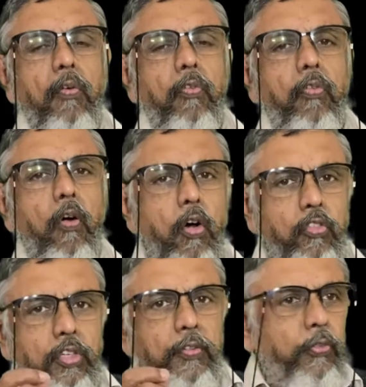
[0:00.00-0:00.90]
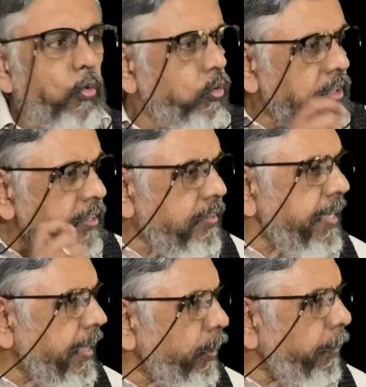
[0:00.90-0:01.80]
Folks, if you just
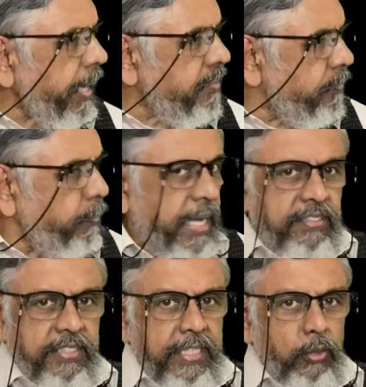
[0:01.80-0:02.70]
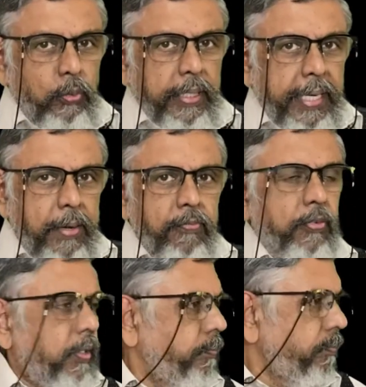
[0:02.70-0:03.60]
take a matchstick to the
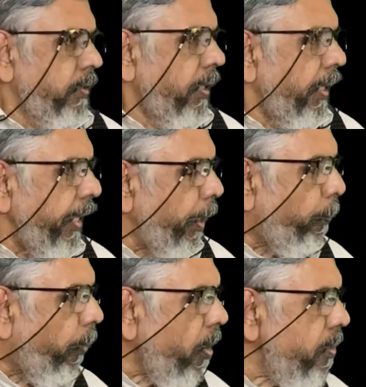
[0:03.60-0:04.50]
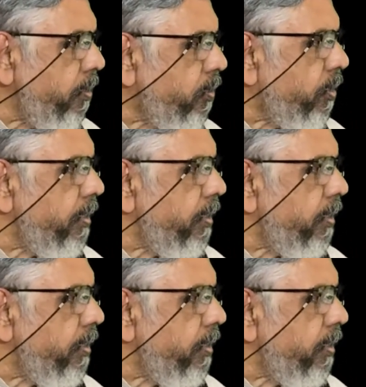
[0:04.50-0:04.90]
camphor, it burns